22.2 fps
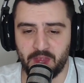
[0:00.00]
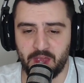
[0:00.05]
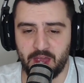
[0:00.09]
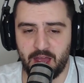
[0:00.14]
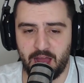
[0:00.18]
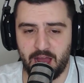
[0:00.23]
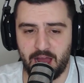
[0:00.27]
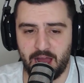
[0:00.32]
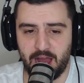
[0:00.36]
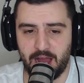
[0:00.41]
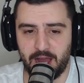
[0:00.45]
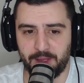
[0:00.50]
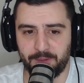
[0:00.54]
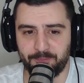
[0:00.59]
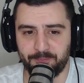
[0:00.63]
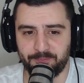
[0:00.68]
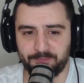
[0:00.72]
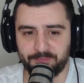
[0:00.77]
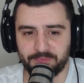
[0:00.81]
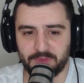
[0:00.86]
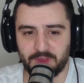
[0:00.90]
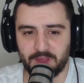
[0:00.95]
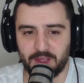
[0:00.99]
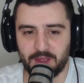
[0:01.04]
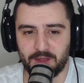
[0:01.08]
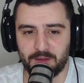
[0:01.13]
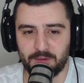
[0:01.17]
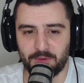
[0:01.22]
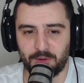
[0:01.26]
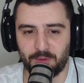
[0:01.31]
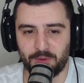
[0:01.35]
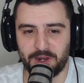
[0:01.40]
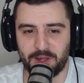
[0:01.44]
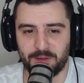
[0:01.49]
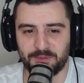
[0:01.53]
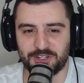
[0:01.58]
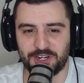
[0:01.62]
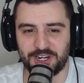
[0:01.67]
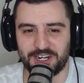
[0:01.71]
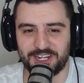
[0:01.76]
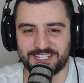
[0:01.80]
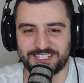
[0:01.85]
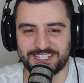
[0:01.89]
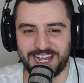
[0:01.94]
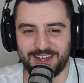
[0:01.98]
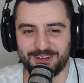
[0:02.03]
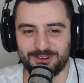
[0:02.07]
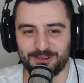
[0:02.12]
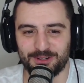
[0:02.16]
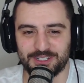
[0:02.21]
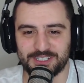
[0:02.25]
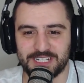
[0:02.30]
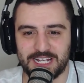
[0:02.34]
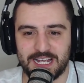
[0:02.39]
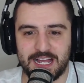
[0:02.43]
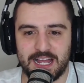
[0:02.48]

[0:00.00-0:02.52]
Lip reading: But what I'm trying to say was...